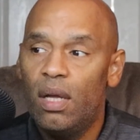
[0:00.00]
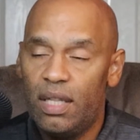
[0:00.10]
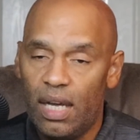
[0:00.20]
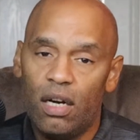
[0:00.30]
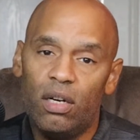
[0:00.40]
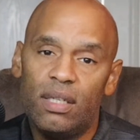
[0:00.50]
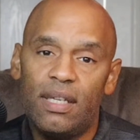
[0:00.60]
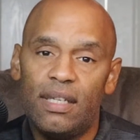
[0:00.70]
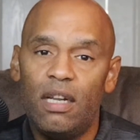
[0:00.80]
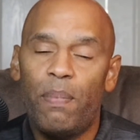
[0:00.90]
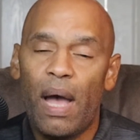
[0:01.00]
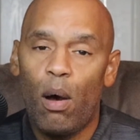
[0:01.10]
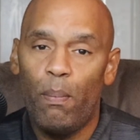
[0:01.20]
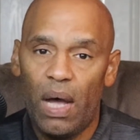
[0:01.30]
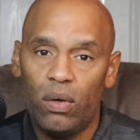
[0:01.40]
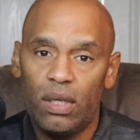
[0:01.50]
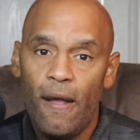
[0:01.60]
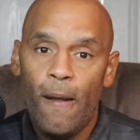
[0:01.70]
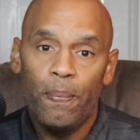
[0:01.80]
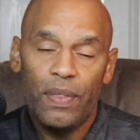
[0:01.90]
belt.
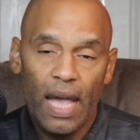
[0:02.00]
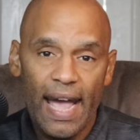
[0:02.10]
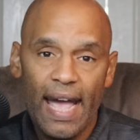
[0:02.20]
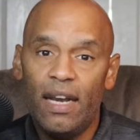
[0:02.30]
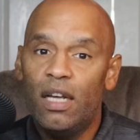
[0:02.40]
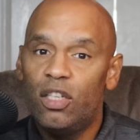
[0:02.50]
And